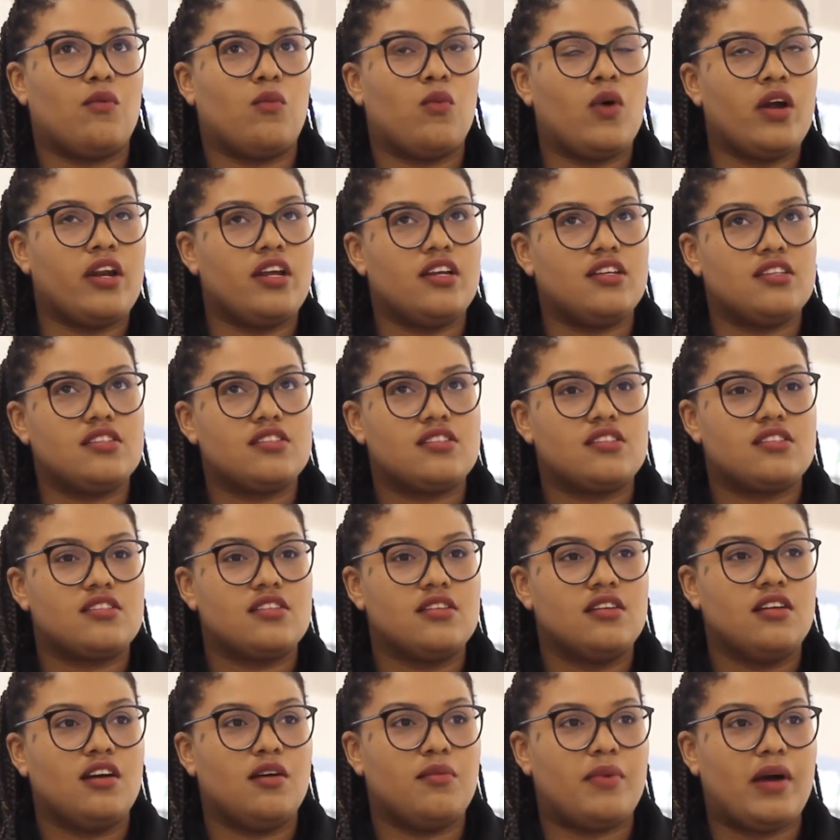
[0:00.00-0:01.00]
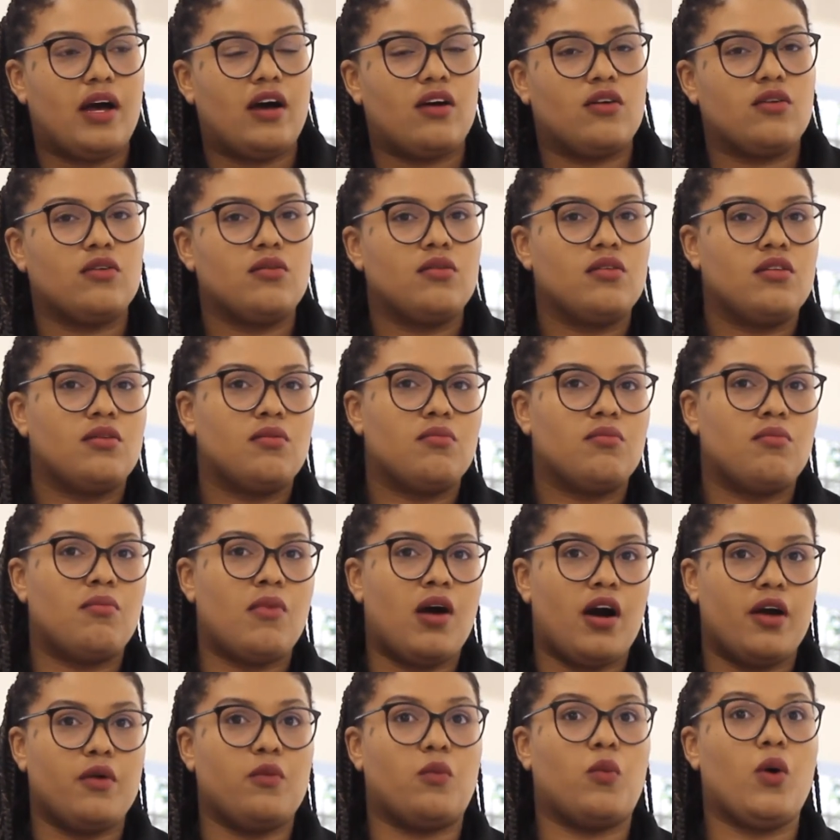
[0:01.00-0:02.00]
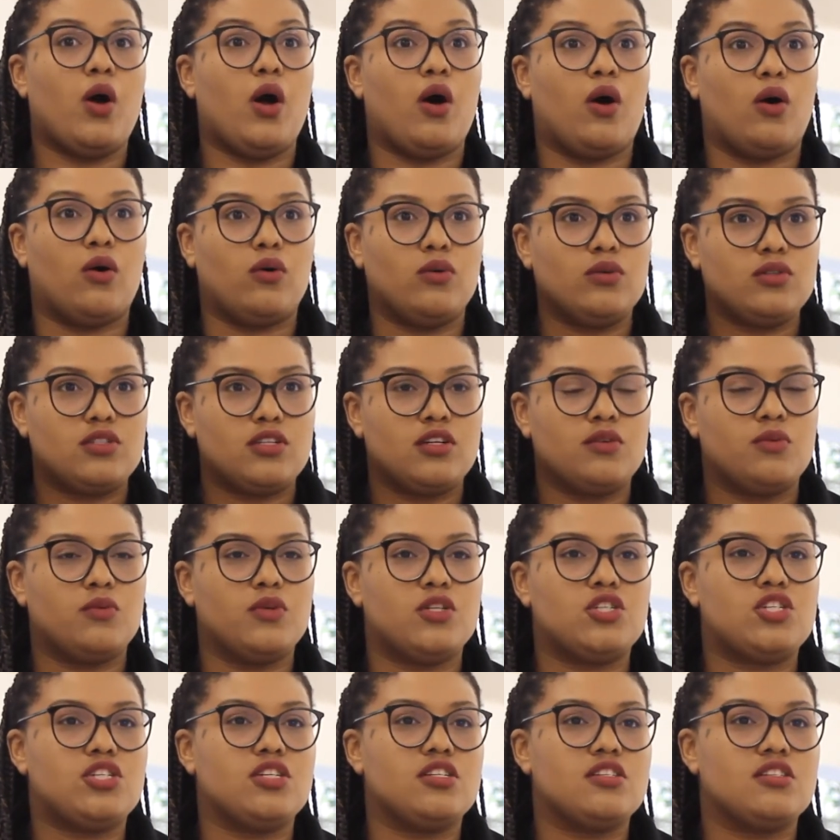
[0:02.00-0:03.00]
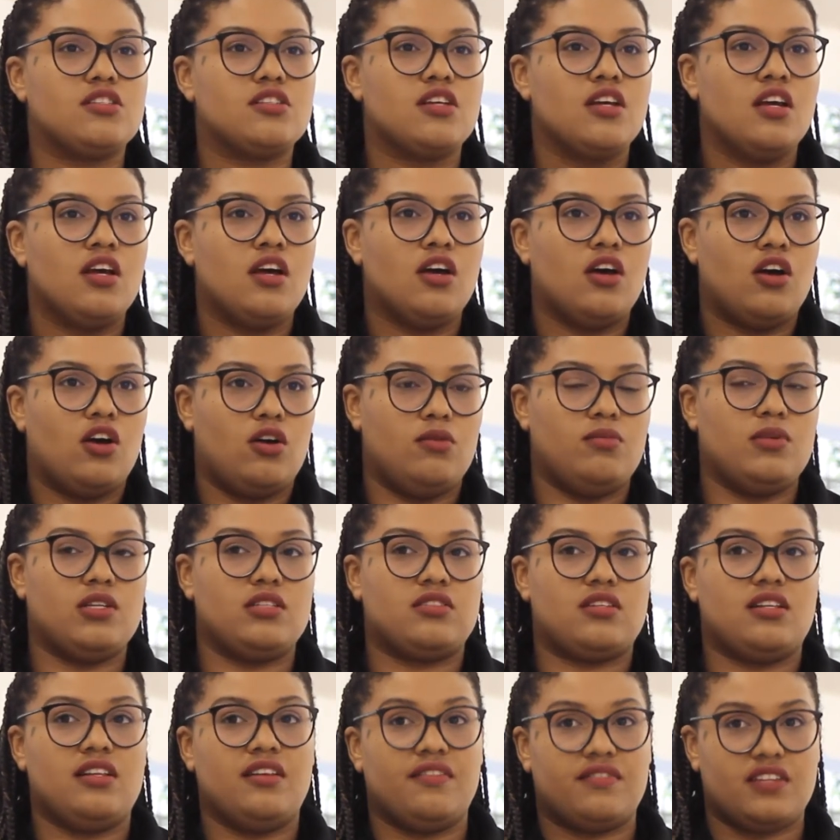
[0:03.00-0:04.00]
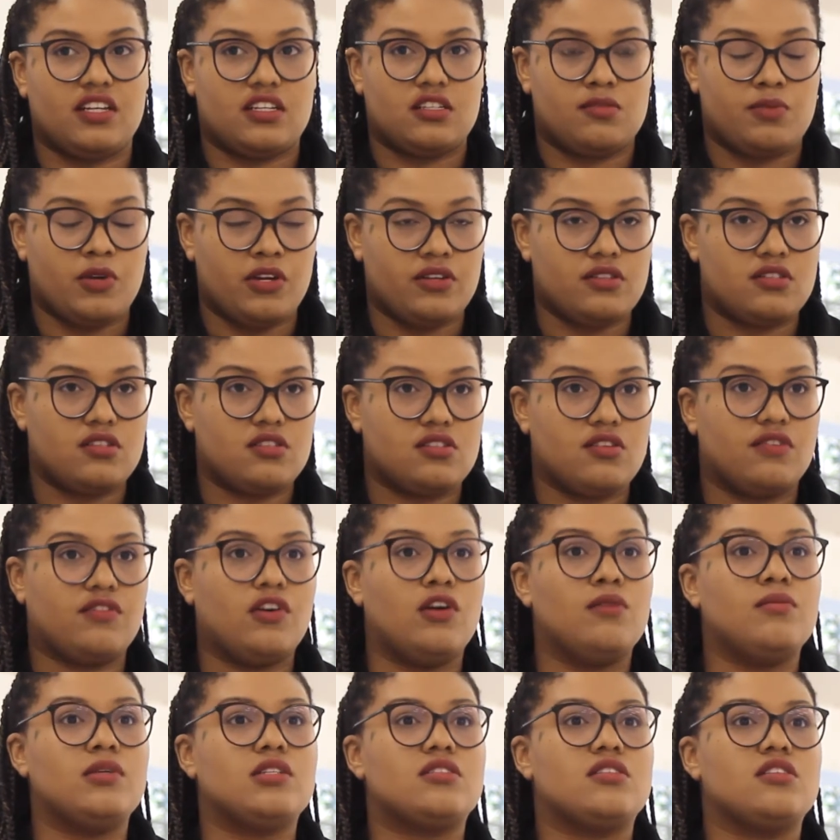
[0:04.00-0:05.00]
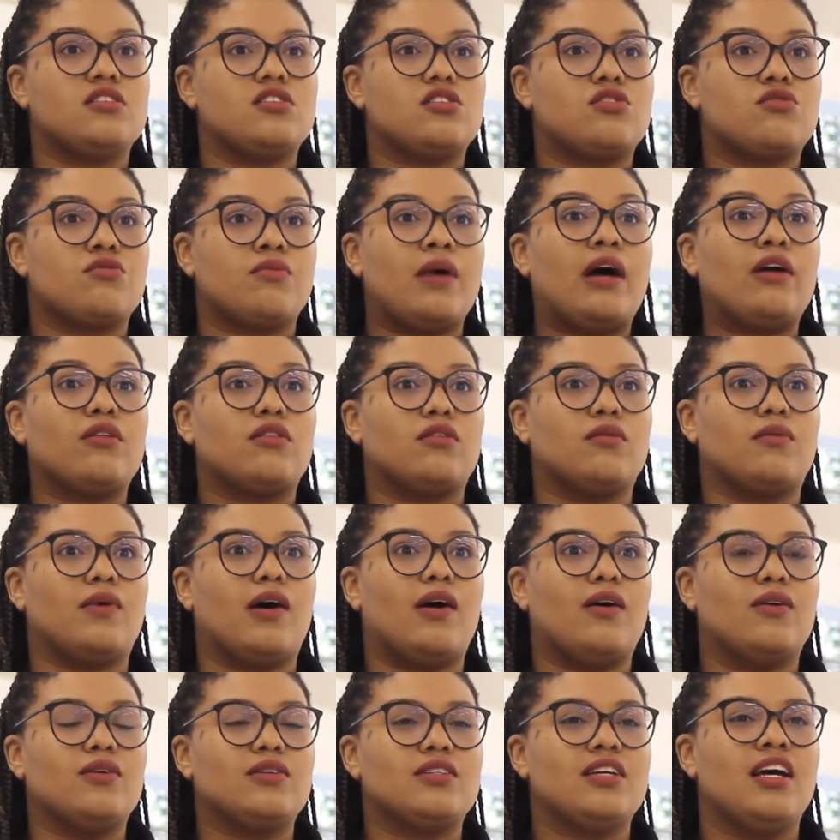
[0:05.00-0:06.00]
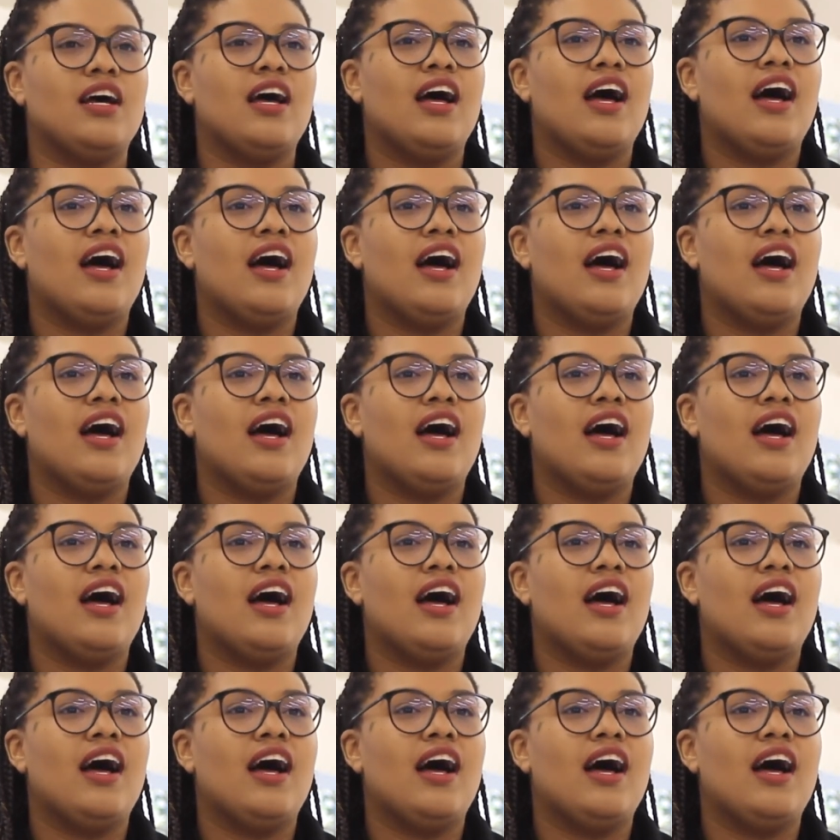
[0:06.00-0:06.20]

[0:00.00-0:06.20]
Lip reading: one is about my world, which is lived experiences of homelessness throughout the world,